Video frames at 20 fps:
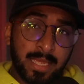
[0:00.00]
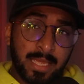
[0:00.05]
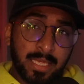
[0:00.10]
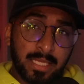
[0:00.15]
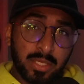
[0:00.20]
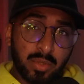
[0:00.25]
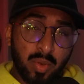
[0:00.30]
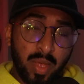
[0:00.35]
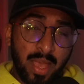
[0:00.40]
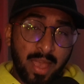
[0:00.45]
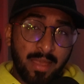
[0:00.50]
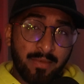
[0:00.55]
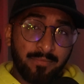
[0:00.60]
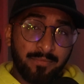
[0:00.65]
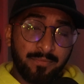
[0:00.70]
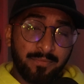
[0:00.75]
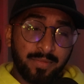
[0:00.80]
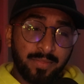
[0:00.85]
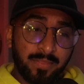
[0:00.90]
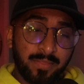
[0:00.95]
you
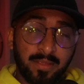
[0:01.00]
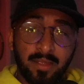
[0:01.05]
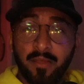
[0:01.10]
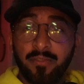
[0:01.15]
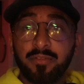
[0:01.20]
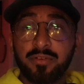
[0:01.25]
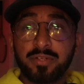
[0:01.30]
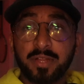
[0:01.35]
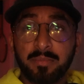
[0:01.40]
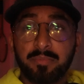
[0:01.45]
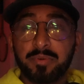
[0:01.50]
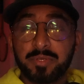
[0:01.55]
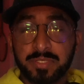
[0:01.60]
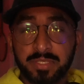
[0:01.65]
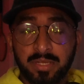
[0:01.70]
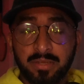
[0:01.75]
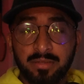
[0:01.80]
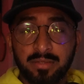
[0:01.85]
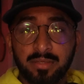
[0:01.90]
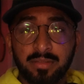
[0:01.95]
have the other
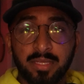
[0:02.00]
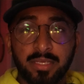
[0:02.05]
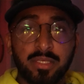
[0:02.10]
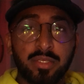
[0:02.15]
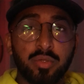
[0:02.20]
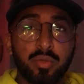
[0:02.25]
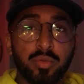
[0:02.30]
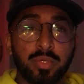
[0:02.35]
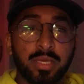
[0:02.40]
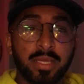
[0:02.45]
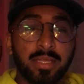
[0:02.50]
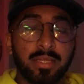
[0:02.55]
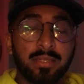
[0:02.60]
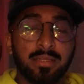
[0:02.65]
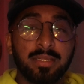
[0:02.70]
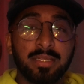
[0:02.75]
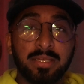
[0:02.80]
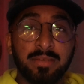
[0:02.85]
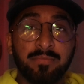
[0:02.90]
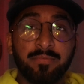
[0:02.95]
10% that you
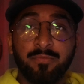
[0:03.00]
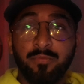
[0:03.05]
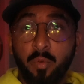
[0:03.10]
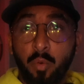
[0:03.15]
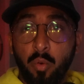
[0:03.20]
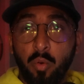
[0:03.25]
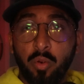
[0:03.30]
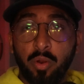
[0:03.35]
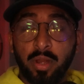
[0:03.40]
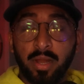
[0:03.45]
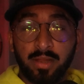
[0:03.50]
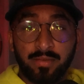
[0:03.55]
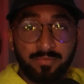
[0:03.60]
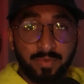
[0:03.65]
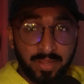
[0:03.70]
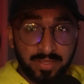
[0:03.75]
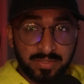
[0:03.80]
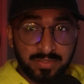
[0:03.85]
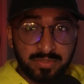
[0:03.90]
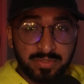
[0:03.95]
can leave for
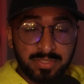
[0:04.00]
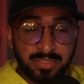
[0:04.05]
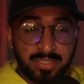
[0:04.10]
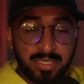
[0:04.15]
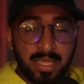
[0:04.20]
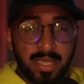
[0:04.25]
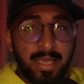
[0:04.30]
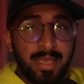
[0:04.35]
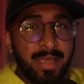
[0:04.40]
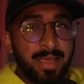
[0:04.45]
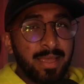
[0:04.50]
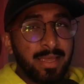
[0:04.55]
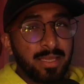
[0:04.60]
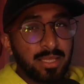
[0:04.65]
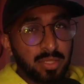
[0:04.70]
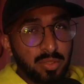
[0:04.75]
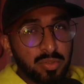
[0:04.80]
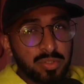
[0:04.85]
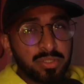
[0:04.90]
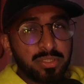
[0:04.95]
advisors.
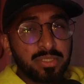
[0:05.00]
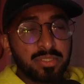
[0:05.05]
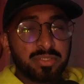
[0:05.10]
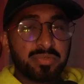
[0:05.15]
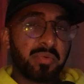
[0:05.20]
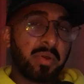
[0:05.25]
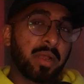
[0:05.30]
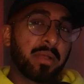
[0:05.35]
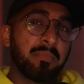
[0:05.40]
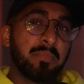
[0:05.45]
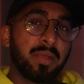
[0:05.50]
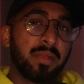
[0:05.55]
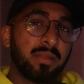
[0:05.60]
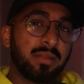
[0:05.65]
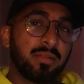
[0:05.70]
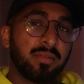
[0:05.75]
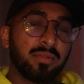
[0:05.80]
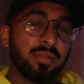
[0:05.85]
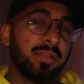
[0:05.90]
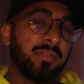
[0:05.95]
Usually it's recommended
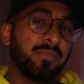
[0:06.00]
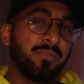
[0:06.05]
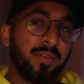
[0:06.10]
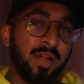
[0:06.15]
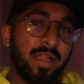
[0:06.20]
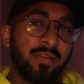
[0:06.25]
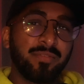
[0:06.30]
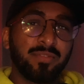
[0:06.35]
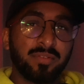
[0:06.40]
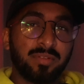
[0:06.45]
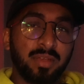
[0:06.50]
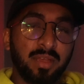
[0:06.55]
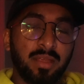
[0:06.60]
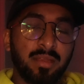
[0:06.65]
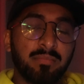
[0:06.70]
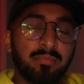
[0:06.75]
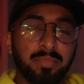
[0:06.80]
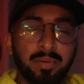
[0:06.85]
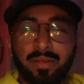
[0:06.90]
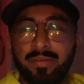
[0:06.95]
to leave 5 to
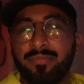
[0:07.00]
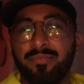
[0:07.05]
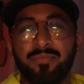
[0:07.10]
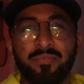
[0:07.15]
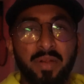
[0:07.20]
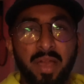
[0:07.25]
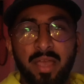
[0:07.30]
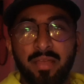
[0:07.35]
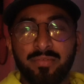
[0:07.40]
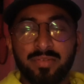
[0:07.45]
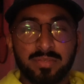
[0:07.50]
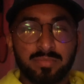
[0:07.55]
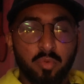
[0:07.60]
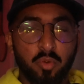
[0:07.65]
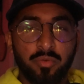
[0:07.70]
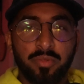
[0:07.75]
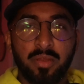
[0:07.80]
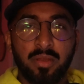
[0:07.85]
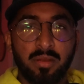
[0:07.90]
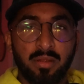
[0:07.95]
10, but 5 is
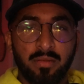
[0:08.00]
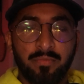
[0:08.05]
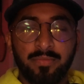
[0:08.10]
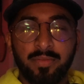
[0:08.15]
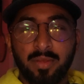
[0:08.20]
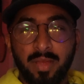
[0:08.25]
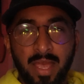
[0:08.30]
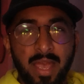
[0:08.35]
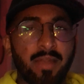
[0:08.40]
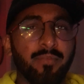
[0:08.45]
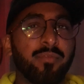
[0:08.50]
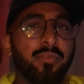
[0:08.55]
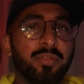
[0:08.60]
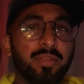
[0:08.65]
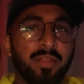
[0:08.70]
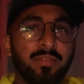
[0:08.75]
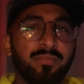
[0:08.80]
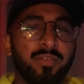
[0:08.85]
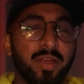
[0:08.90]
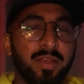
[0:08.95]
more than enough to have for
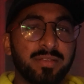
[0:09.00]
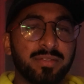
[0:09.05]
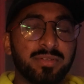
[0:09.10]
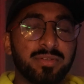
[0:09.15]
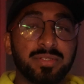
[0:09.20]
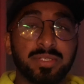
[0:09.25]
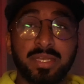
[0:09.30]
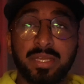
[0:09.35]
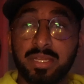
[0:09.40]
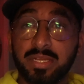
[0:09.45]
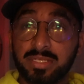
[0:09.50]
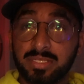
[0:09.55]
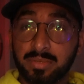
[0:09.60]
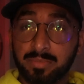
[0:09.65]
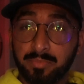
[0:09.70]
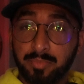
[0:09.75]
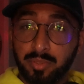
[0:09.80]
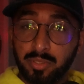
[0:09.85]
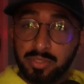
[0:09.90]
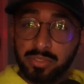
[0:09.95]
the advisors. It is a
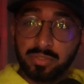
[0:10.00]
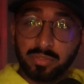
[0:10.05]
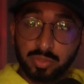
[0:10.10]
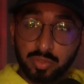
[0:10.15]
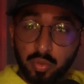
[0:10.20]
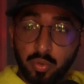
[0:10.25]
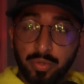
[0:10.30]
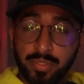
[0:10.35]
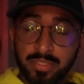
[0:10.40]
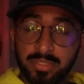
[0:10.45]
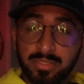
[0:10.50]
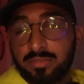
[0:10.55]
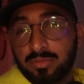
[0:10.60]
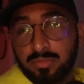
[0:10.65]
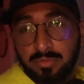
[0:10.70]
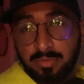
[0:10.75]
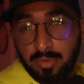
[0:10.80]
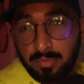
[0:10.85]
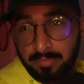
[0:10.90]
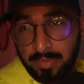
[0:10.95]
personal choice,
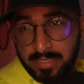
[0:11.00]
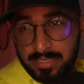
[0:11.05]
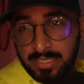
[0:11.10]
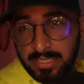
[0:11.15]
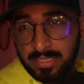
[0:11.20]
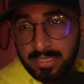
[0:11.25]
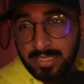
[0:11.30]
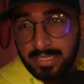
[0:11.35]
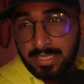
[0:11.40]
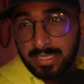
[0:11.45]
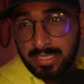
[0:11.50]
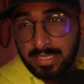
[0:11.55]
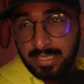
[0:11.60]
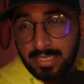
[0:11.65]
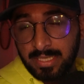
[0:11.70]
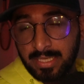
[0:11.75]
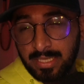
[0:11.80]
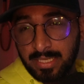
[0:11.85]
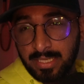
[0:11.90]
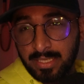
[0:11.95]
and basically
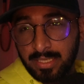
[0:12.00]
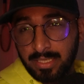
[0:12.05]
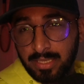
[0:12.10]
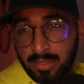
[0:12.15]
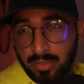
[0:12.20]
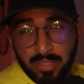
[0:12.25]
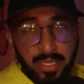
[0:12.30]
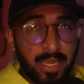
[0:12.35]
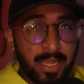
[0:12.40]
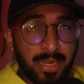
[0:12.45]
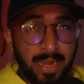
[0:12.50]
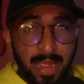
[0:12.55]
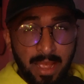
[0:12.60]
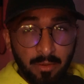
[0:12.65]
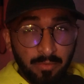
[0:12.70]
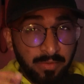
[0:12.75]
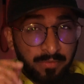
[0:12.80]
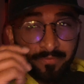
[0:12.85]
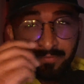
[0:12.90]
looking at how they